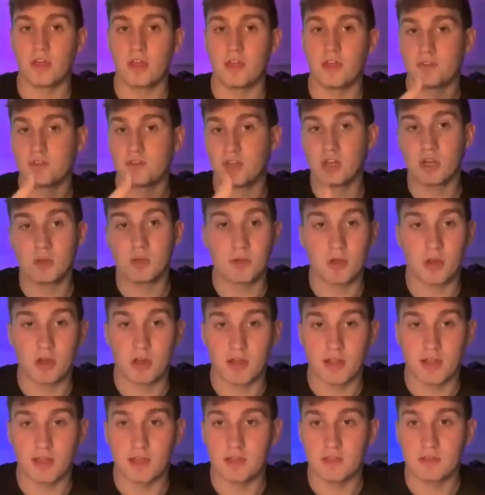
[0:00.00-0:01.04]
If you turn up
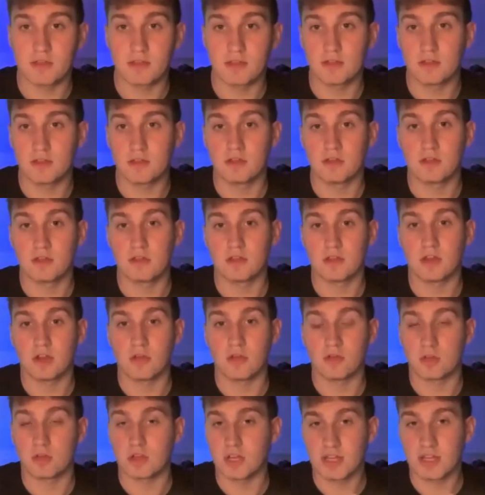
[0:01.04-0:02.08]
early, you're